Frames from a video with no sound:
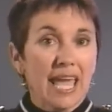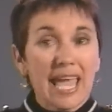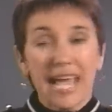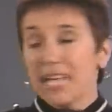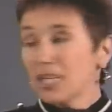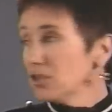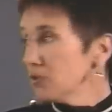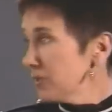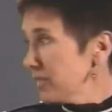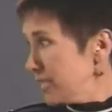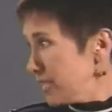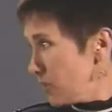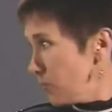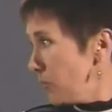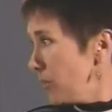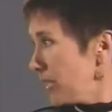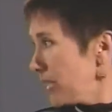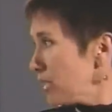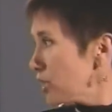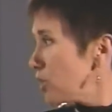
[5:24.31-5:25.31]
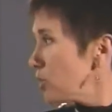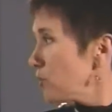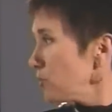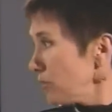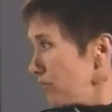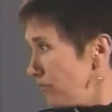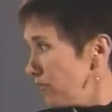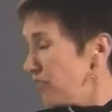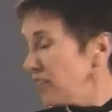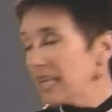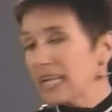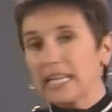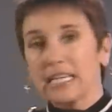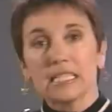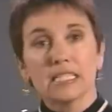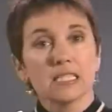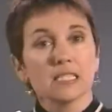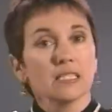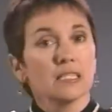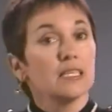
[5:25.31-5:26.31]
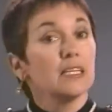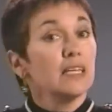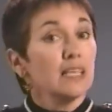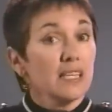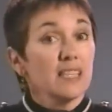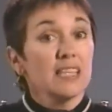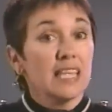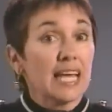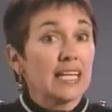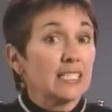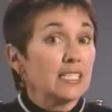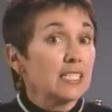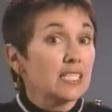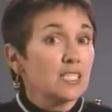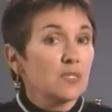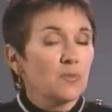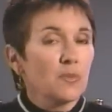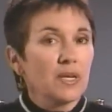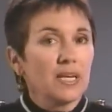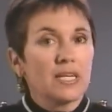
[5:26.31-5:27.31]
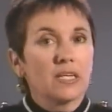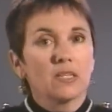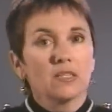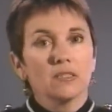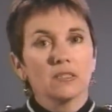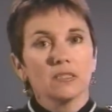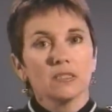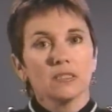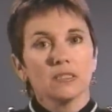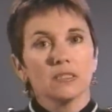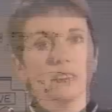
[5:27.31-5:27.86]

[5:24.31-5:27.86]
Andrea's picture reflects that despair.